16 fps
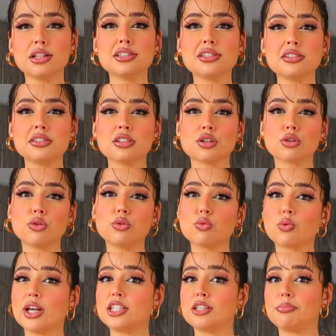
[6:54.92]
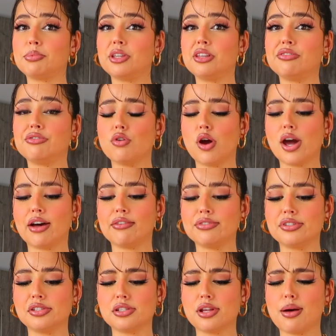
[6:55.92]
this is a cool recipe if you have
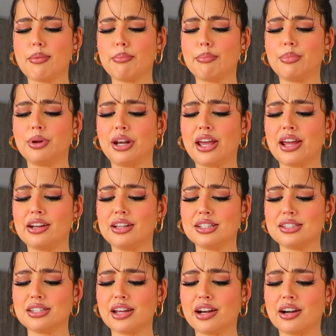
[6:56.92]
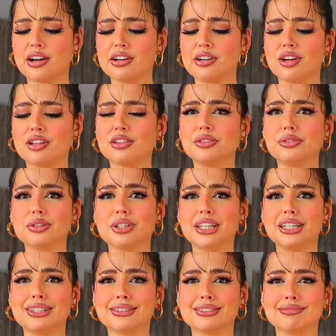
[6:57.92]
some bananas that are not
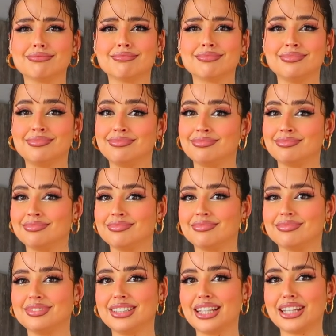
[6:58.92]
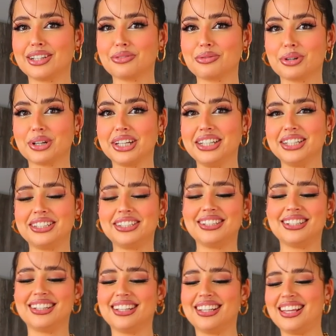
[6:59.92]
looking that great
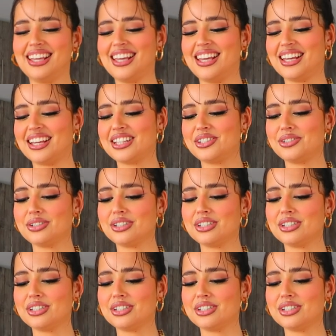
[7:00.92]
because you